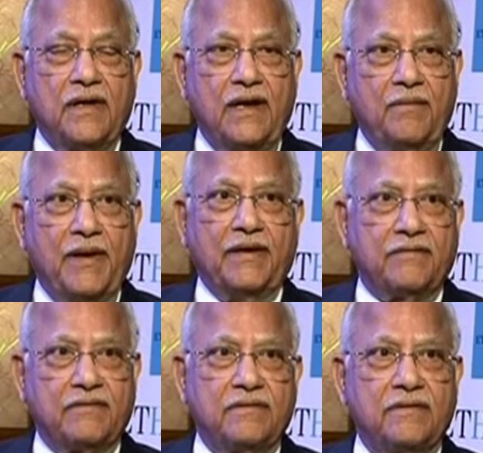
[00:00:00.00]

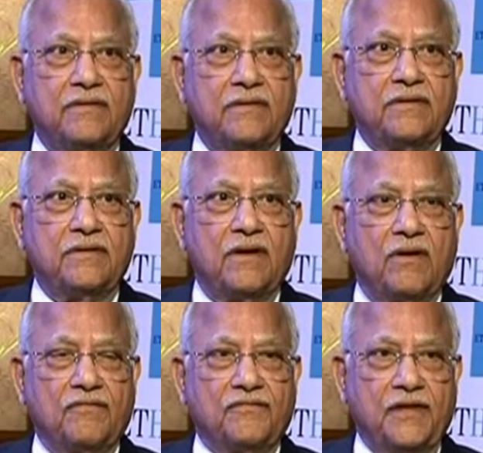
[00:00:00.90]
element
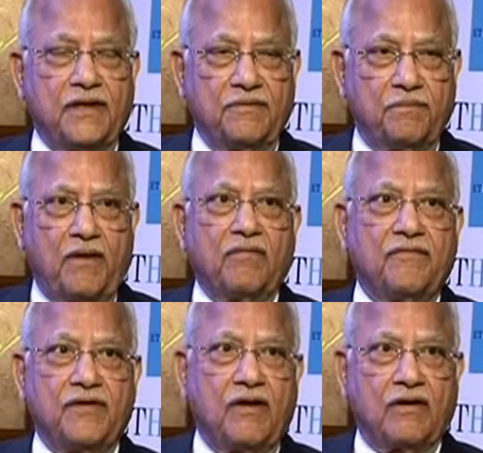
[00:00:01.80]
of the power
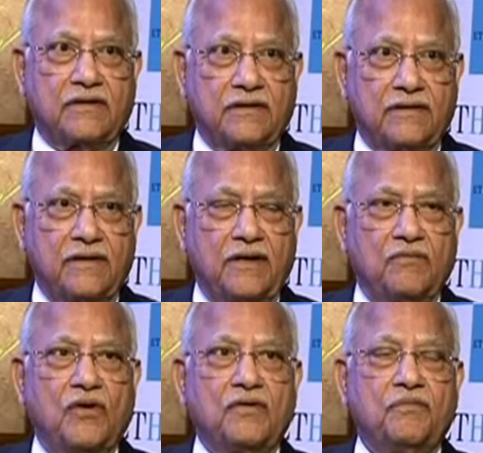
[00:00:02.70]
of a doctor.
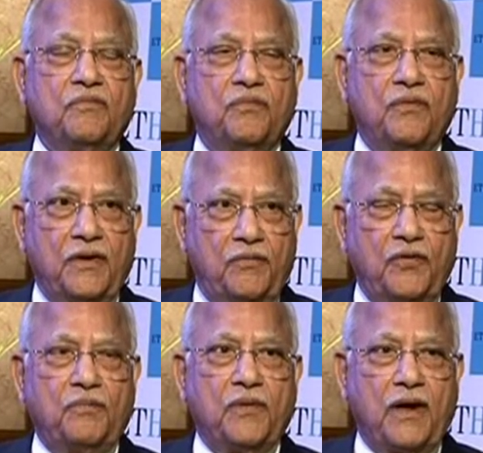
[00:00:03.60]
And what
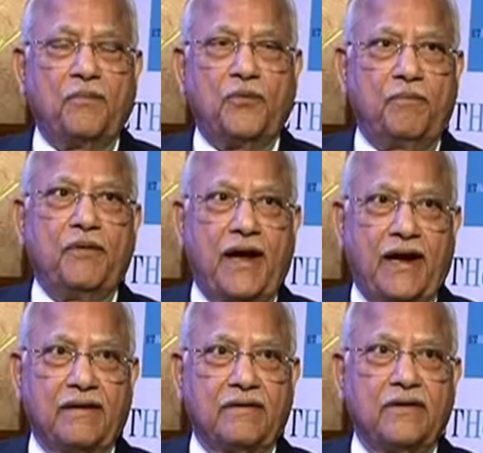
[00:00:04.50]
I put
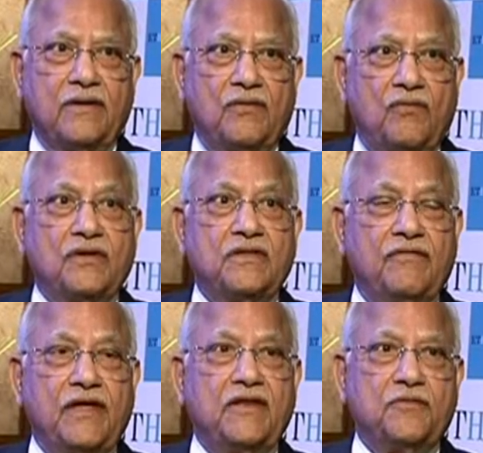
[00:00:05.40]
behind was
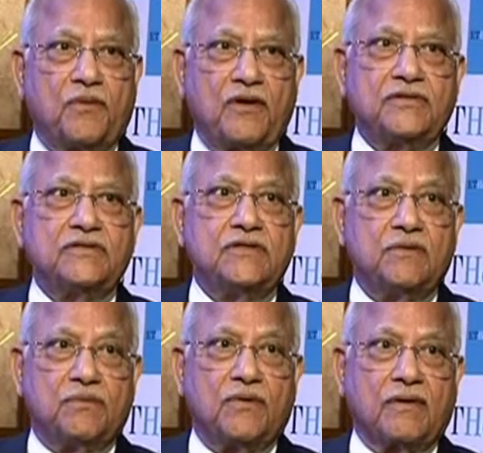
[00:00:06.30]
the various processes
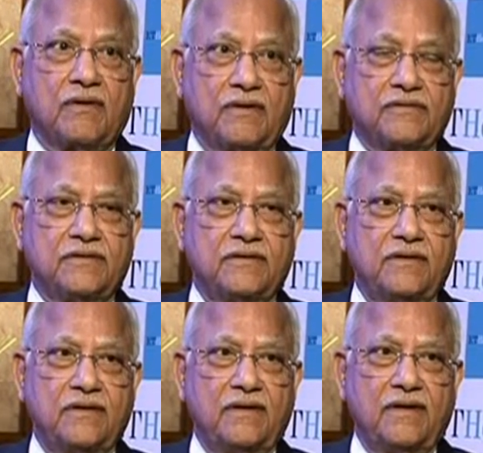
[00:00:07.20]
and protocols.
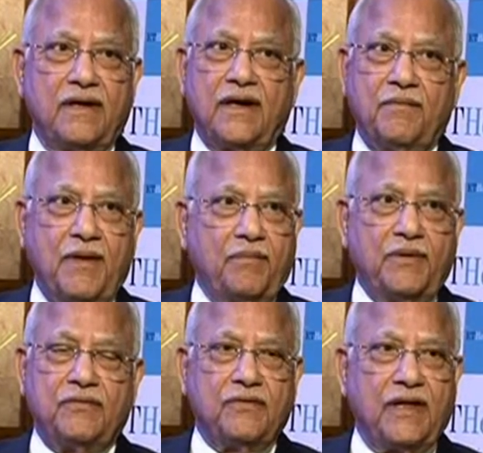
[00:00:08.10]
And I'm
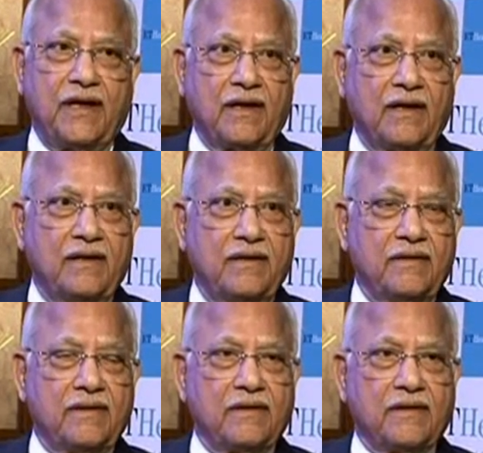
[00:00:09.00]
happy today,
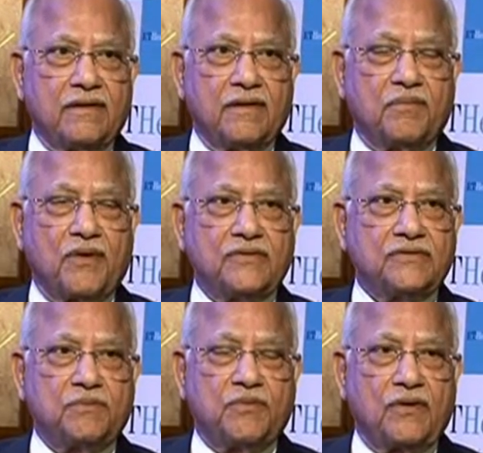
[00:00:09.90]
the
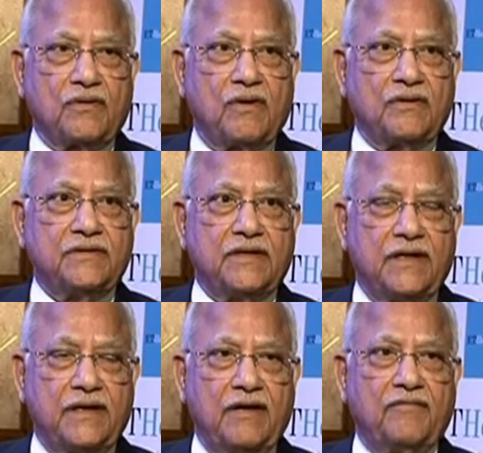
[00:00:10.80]
process of protocols
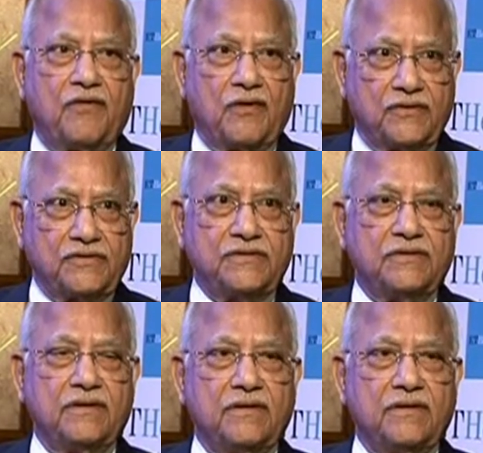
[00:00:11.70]
that India follows